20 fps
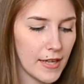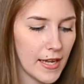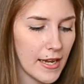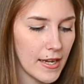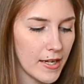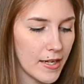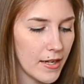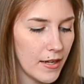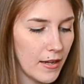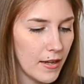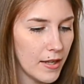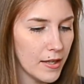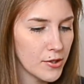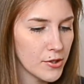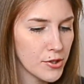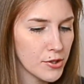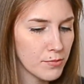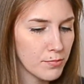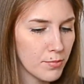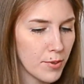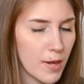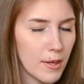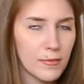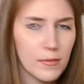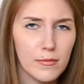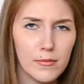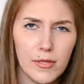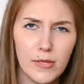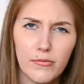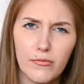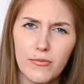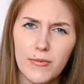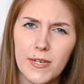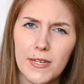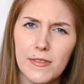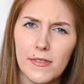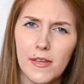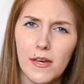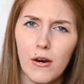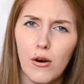I should probably
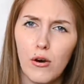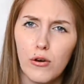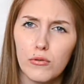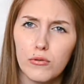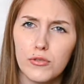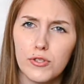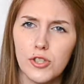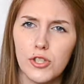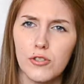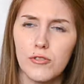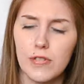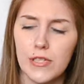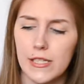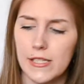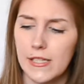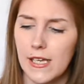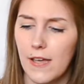read the whole series.